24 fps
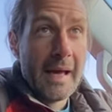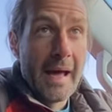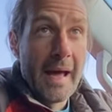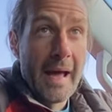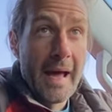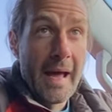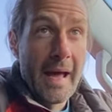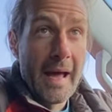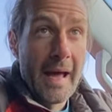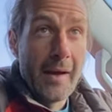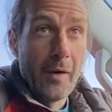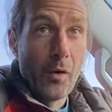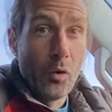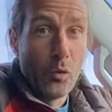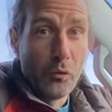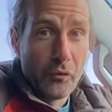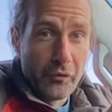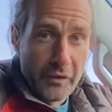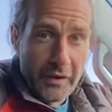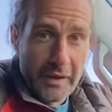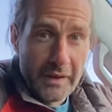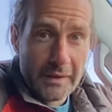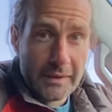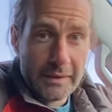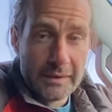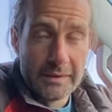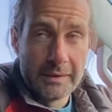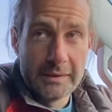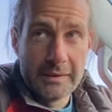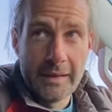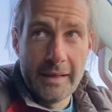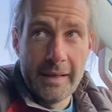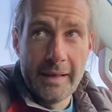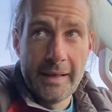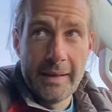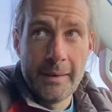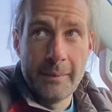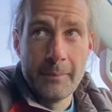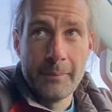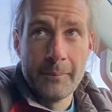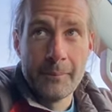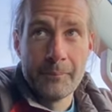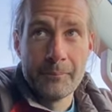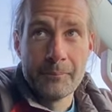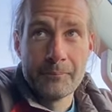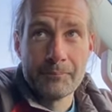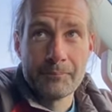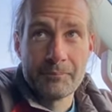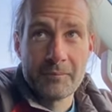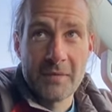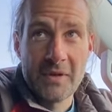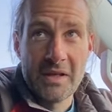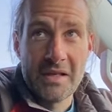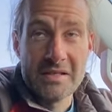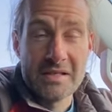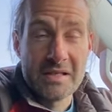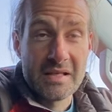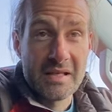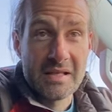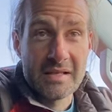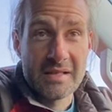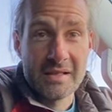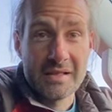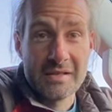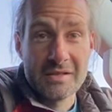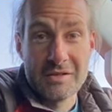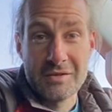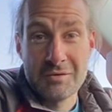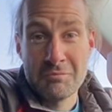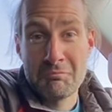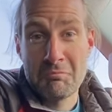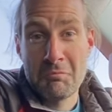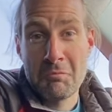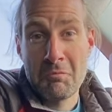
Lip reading: Hopefully, these are the things